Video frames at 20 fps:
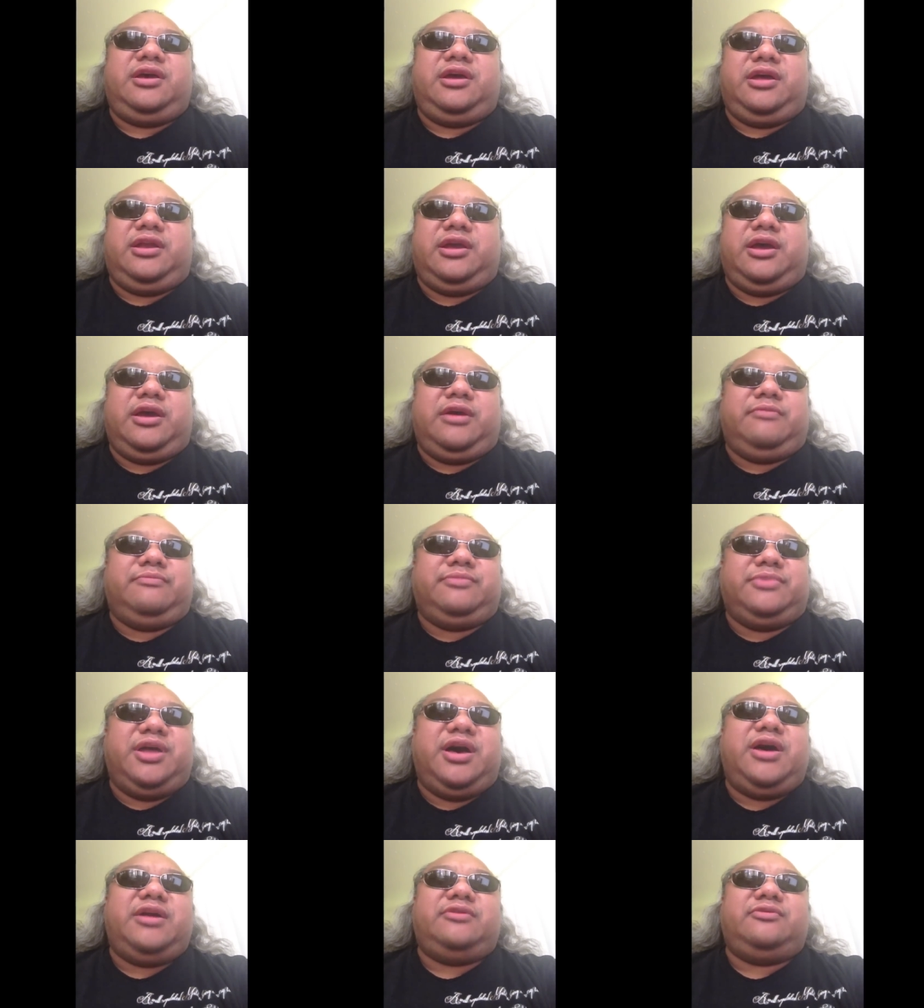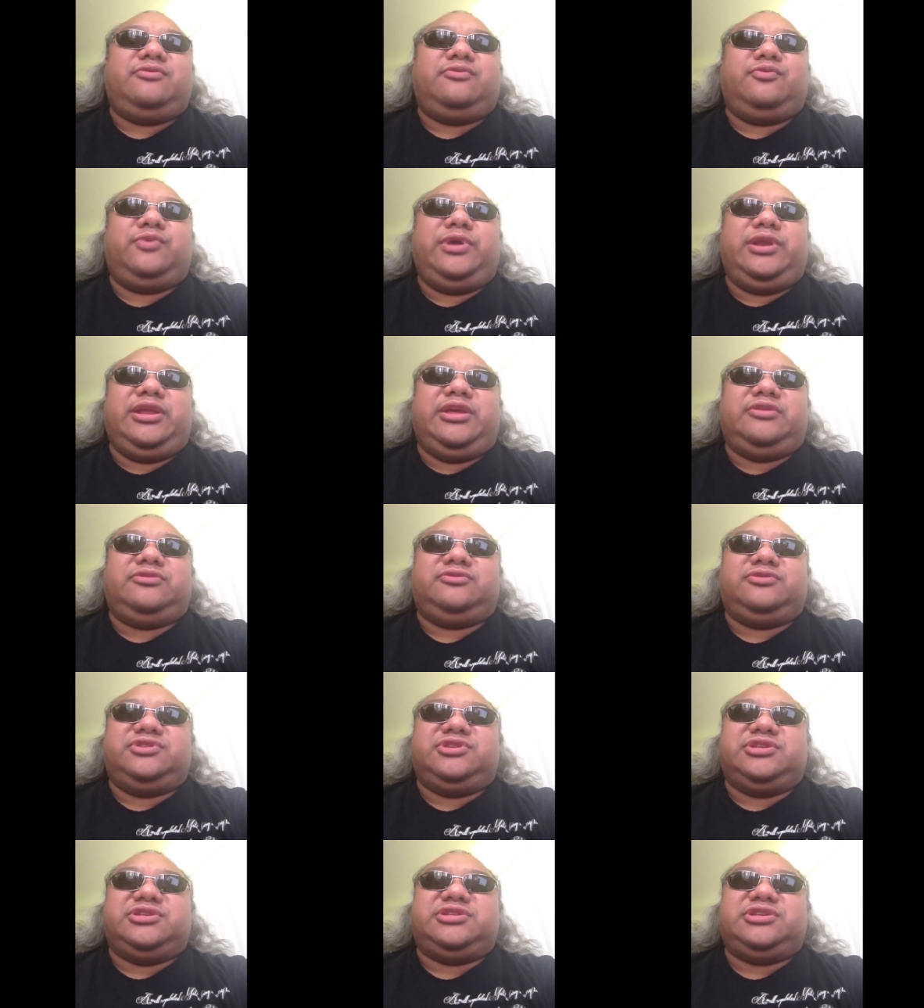And I am not willing
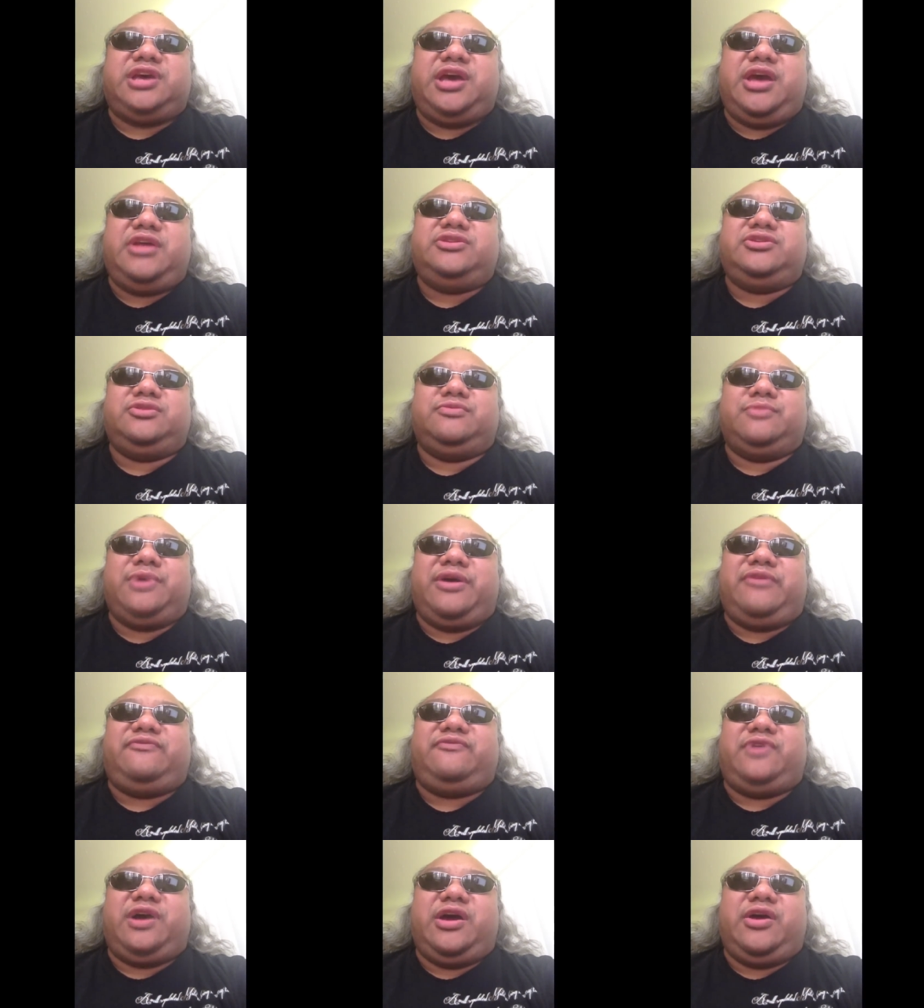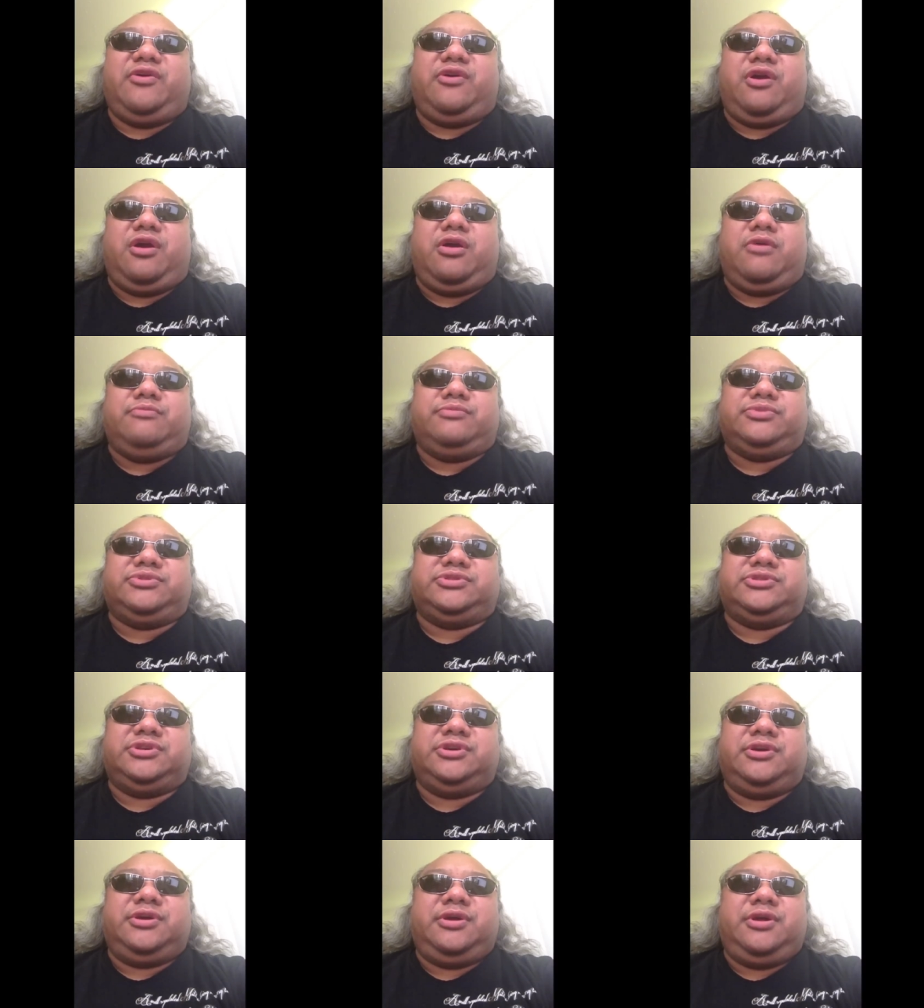to just hand you my
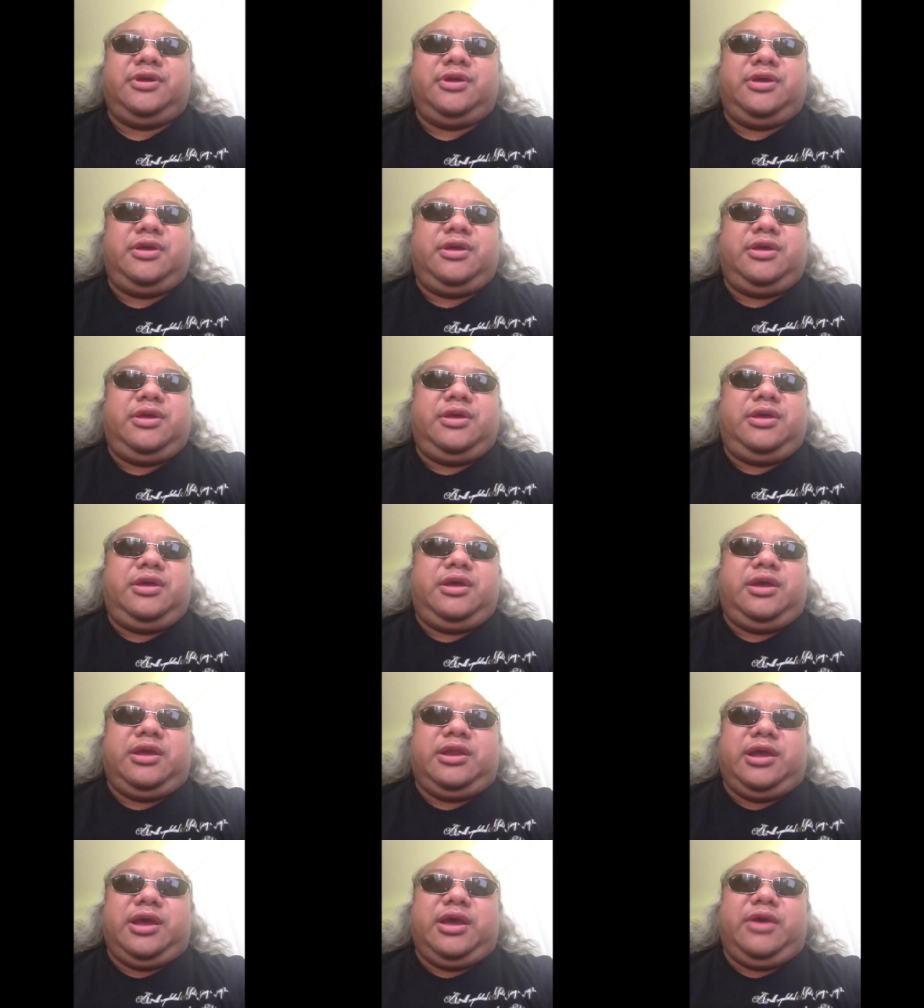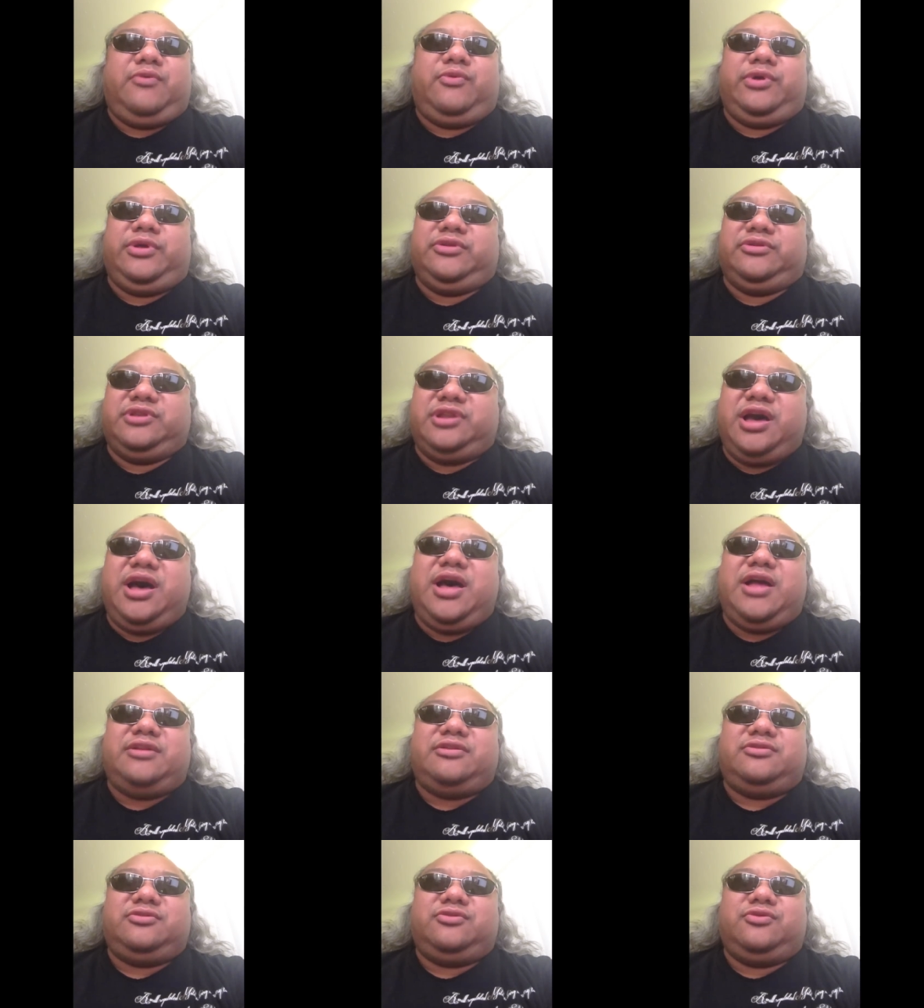firearms. And I will
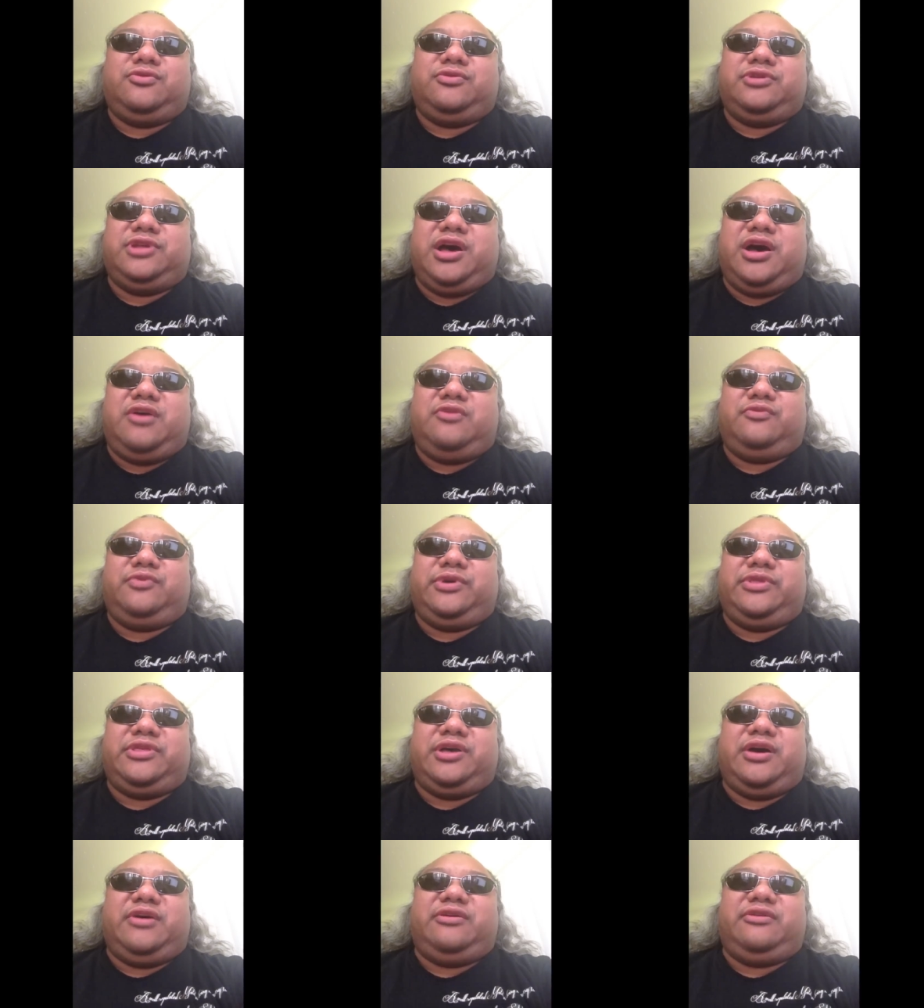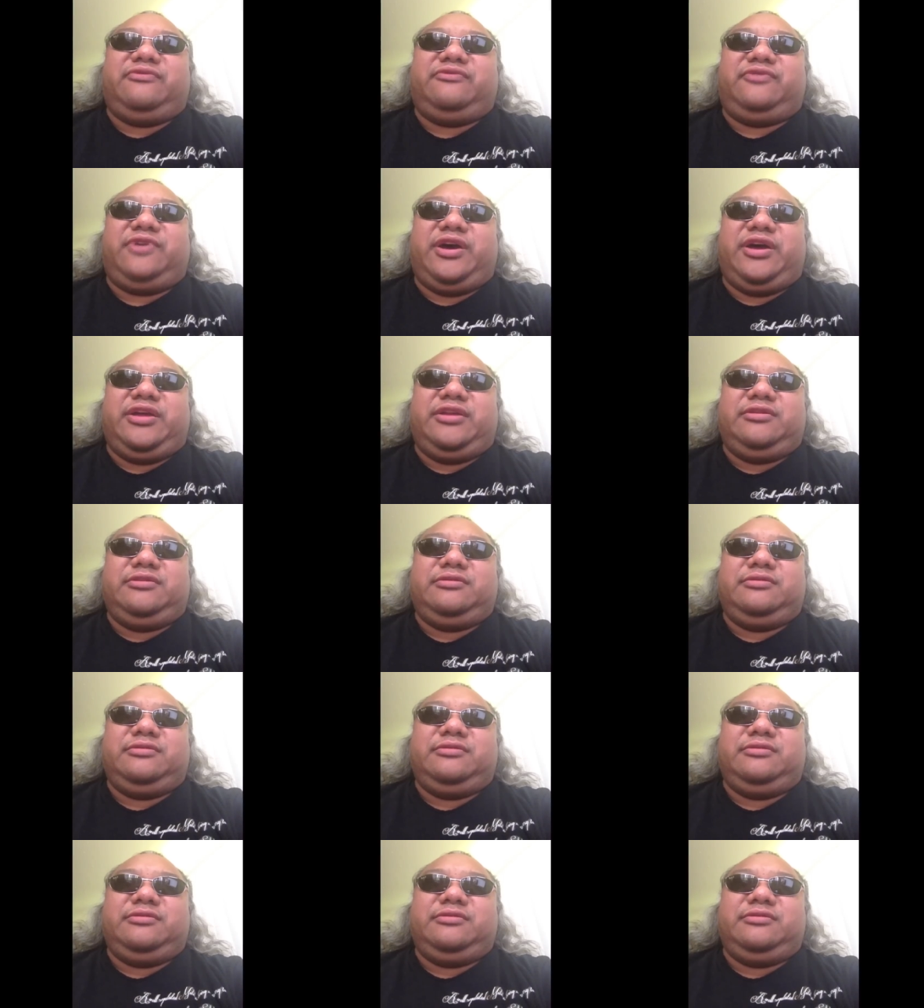not go down without a fight.